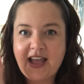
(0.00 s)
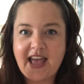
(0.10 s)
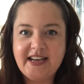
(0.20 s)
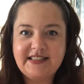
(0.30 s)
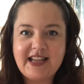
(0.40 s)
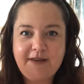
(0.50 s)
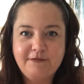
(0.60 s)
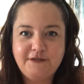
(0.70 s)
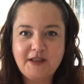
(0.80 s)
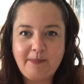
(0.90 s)
and it's him
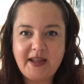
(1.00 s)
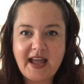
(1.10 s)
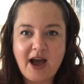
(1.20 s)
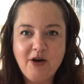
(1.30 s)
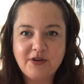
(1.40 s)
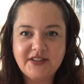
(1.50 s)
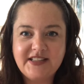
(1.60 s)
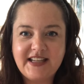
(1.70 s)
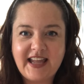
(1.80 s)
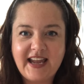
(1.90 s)
flipping out because
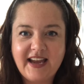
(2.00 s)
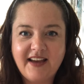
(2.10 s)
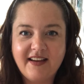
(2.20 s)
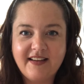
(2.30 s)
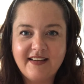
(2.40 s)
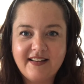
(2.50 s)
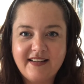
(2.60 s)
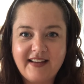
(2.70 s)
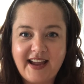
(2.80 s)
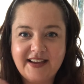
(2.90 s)
he can't
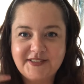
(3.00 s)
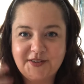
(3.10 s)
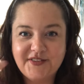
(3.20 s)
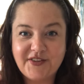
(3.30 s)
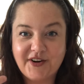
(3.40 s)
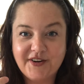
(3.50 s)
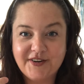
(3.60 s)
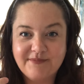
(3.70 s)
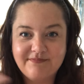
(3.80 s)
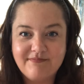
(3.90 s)
handles
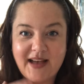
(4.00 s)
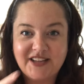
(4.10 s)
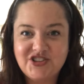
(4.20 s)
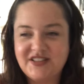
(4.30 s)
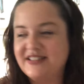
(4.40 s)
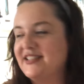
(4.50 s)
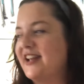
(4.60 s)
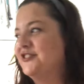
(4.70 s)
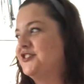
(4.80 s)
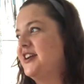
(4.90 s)
her matching his
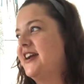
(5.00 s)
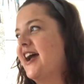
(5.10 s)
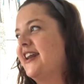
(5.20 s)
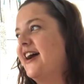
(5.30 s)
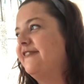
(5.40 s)
energy, and I,